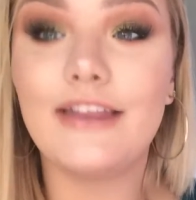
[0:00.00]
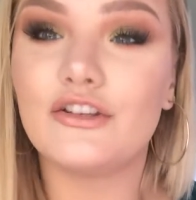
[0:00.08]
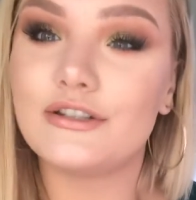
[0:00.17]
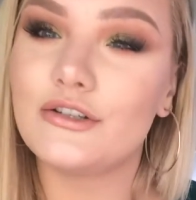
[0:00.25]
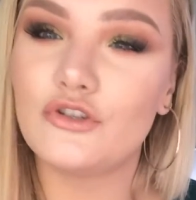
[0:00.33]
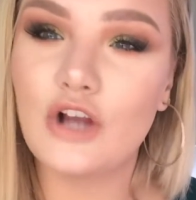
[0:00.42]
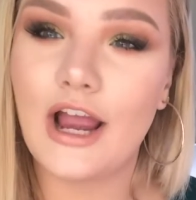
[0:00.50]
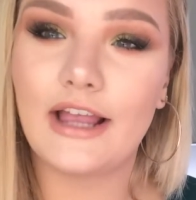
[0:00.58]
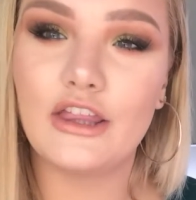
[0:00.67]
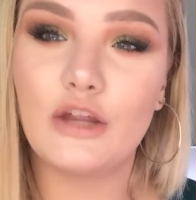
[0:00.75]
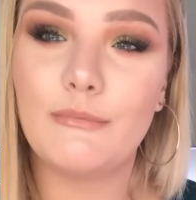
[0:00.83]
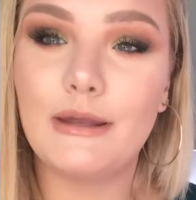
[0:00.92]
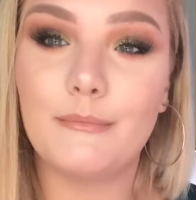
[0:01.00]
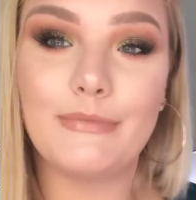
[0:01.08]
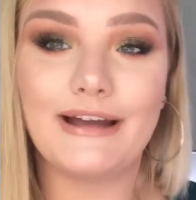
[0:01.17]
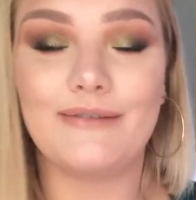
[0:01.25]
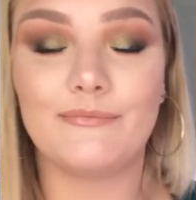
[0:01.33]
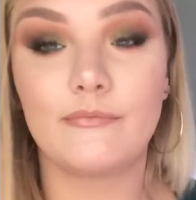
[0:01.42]
They're still drying a little bit,
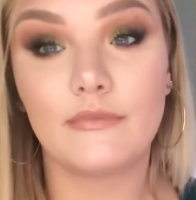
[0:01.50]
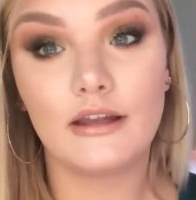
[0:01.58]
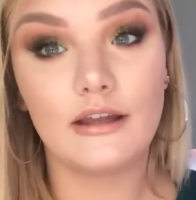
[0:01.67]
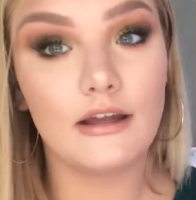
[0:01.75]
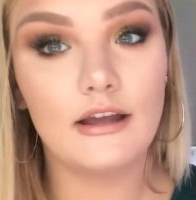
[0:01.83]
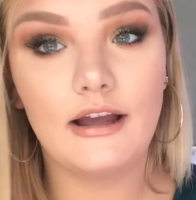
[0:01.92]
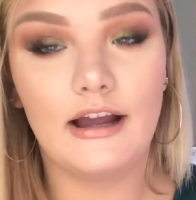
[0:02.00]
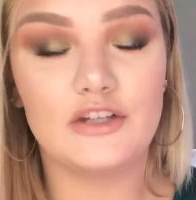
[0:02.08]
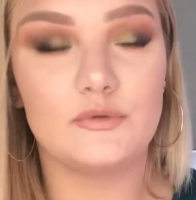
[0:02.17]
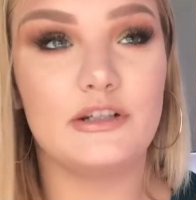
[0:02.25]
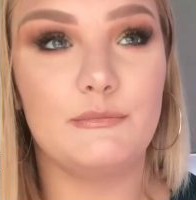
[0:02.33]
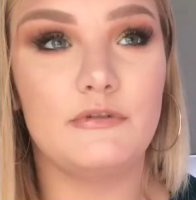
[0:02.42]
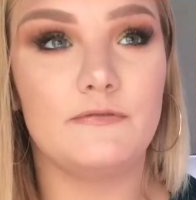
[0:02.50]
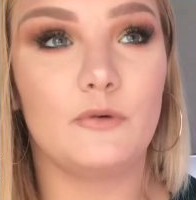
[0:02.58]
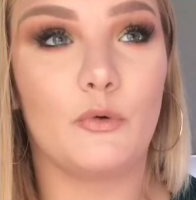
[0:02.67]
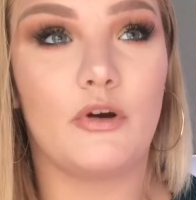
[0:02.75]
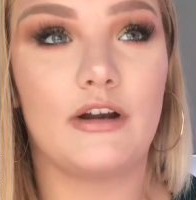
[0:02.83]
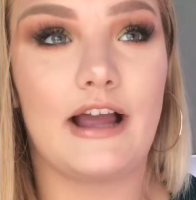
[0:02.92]
but I just wanted to move forward.